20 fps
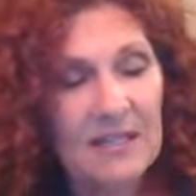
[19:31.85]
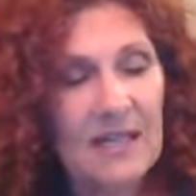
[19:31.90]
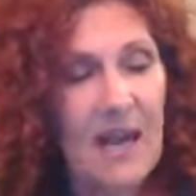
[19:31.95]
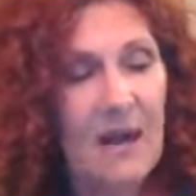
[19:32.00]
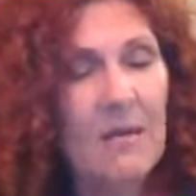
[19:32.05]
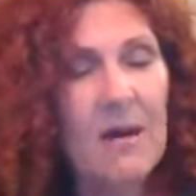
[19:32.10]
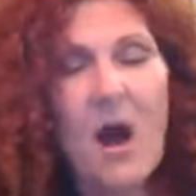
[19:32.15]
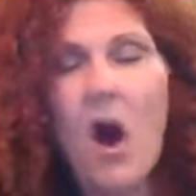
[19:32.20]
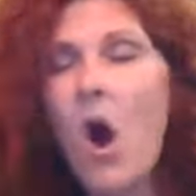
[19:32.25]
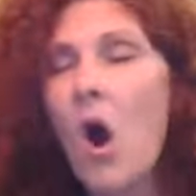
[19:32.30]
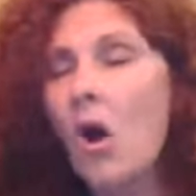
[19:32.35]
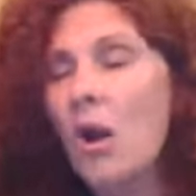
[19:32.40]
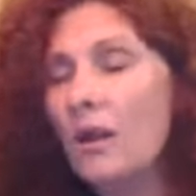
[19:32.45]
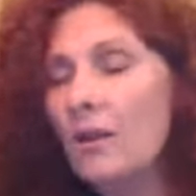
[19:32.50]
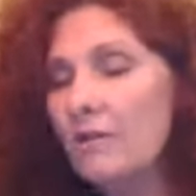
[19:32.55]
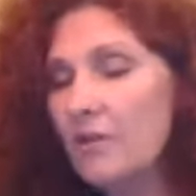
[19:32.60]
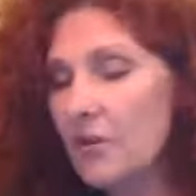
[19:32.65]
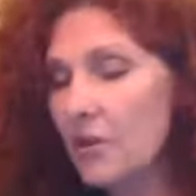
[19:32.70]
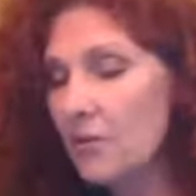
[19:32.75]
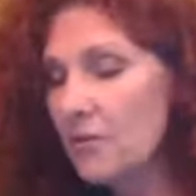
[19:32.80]
Now, all
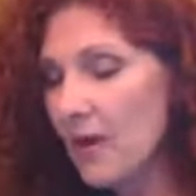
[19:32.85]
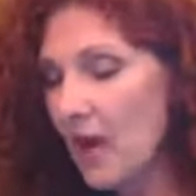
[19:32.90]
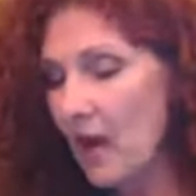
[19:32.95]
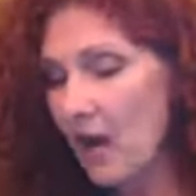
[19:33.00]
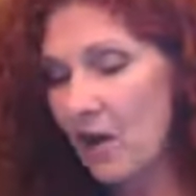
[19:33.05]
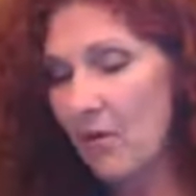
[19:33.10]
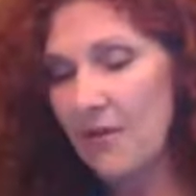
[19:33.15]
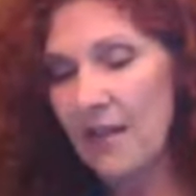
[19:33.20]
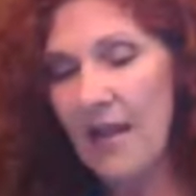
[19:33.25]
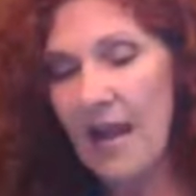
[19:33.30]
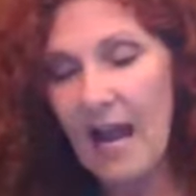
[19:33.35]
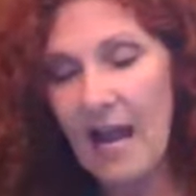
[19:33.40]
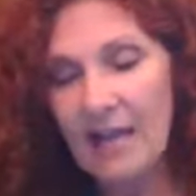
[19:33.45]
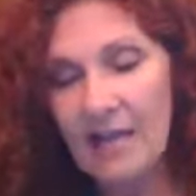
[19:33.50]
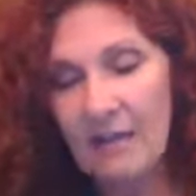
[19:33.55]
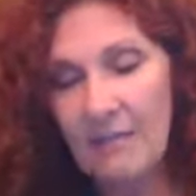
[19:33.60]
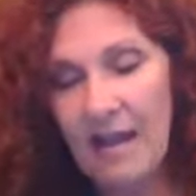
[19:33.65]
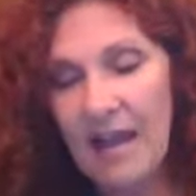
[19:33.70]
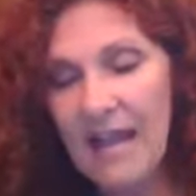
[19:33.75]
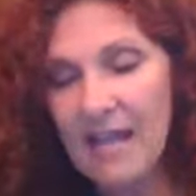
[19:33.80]
of you know that I
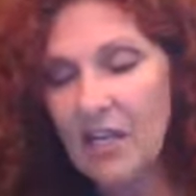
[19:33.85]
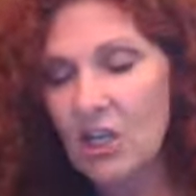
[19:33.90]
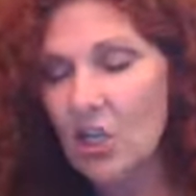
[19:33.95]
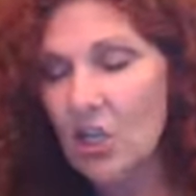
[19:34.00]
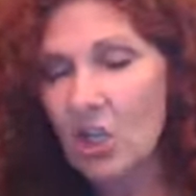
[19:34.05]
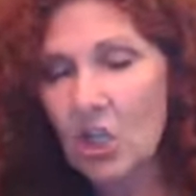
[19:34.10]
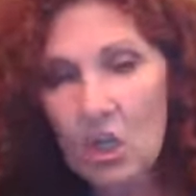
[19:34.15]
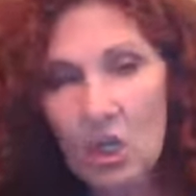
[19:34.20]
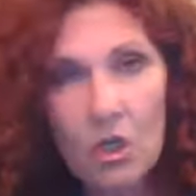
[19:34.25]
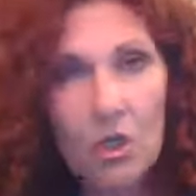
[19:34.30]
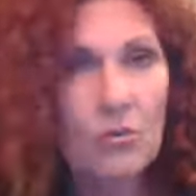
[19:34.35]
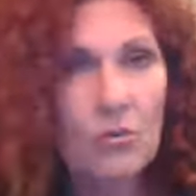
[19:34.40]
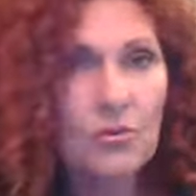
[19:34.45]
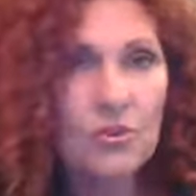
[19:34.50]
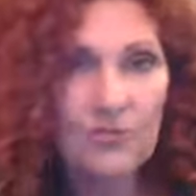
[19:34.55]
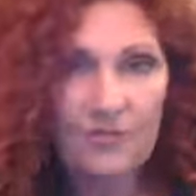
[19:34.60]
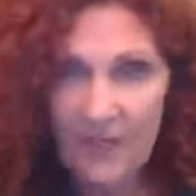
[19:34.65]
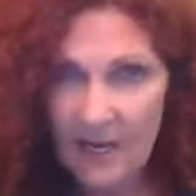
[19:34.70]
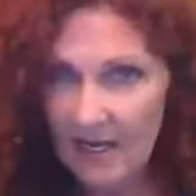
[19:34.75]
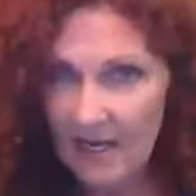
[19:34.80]
am a
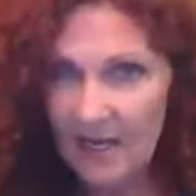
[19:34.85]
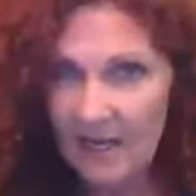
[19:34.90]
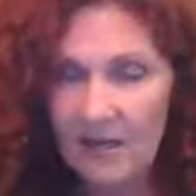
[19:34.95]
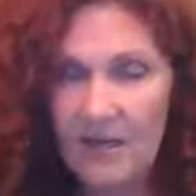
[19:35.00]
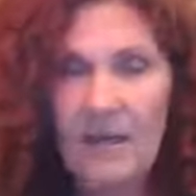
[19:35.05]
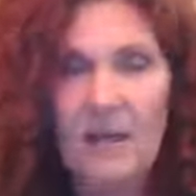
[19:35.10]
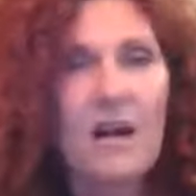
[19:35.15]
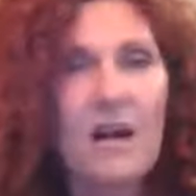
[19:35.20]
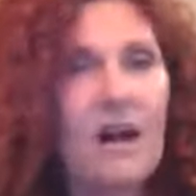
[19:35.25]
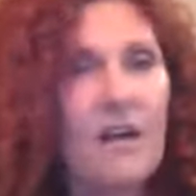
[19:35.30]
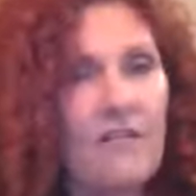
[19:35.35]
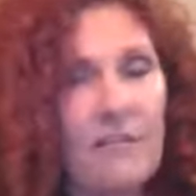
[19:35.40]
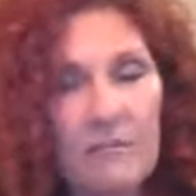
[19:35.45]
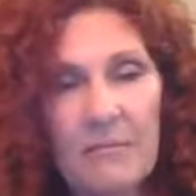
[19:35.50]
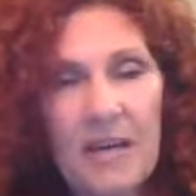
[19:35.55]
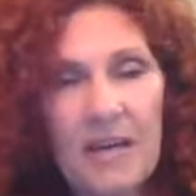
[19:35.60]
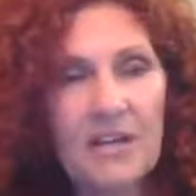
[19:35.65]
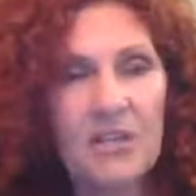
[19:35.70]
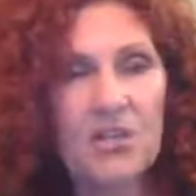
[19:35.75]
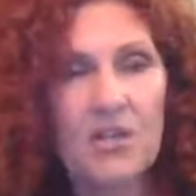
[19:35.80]
huge fan of a
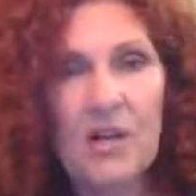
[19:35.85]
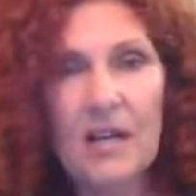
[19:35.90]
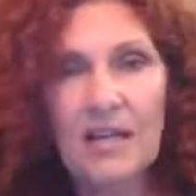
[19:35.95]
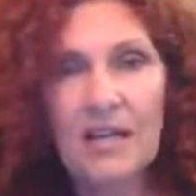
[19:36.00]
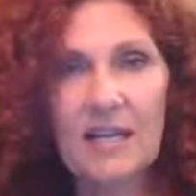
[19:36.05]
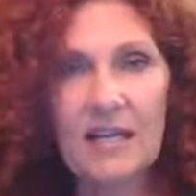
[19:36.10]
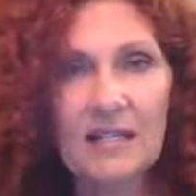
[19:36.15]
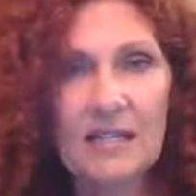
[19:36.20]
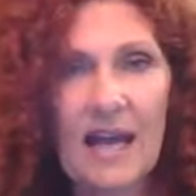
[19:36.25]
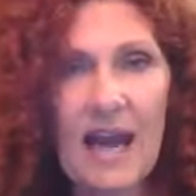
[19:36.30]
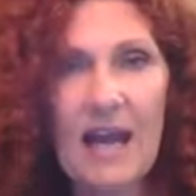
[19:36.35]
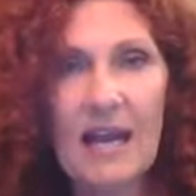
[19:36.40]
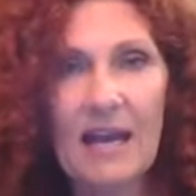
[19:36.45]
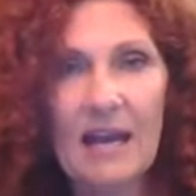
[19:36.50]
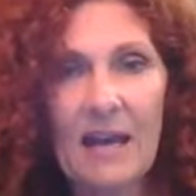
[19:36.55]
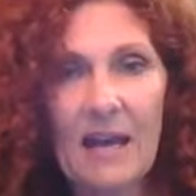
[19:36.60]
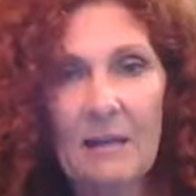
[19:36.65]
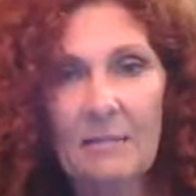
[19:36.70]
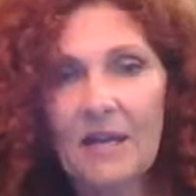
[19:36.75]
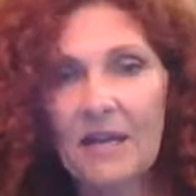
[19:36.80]
Mediterranean diet.
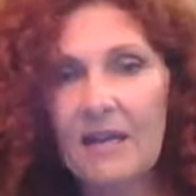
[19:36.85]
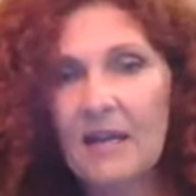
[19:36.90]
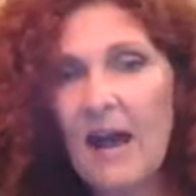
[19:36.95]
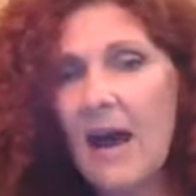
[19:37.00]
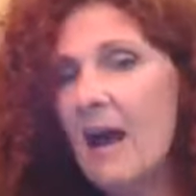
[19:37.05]
I mean,